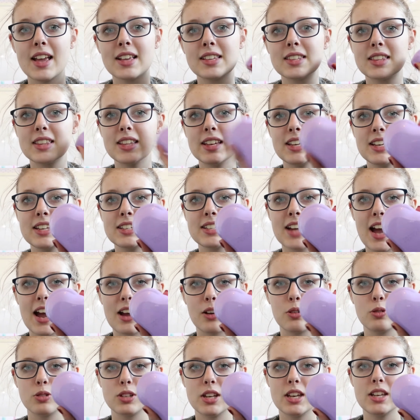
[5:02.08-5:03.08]
It's the
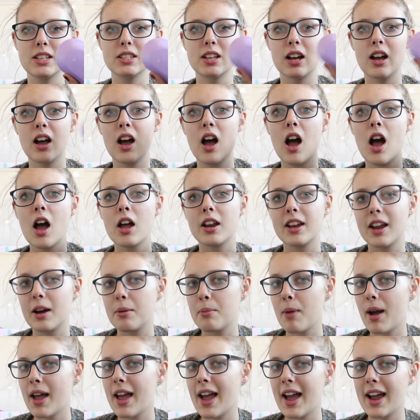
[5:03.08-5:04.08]
Tangle Teaser. Now
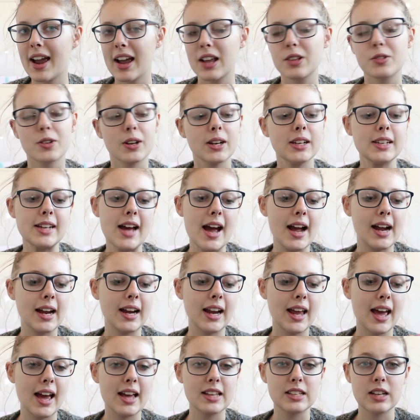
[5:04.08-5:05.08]
my hair gets really
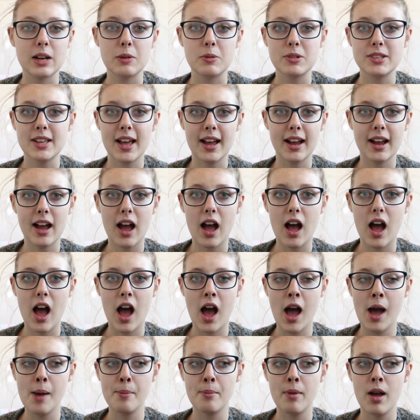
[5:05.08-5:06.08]
tangly, as I was saying,
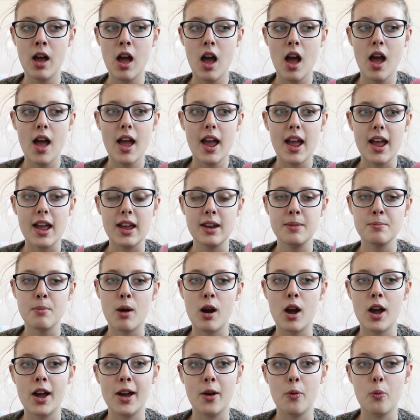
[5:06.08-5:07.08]
in
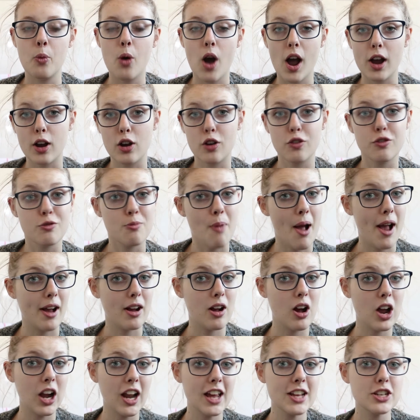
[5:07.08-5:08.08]
my, what I got from my
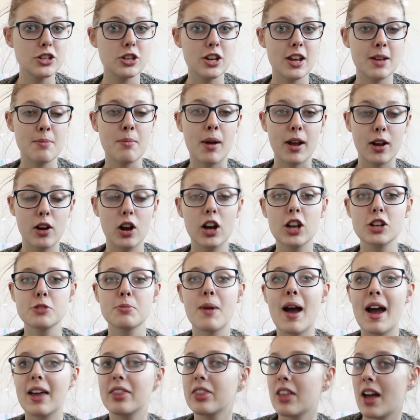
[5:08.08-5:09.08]
college, in my college
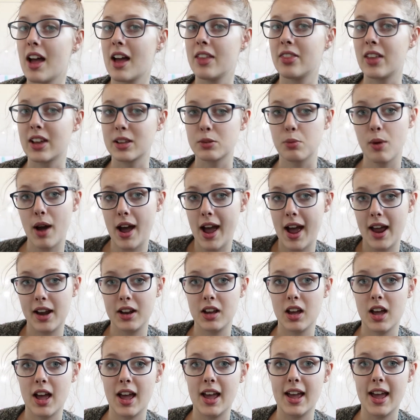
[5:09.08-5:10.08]
bag, and that's why I
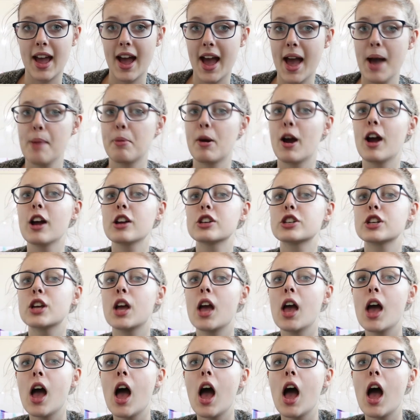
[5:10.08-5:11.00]
had a hairbrush.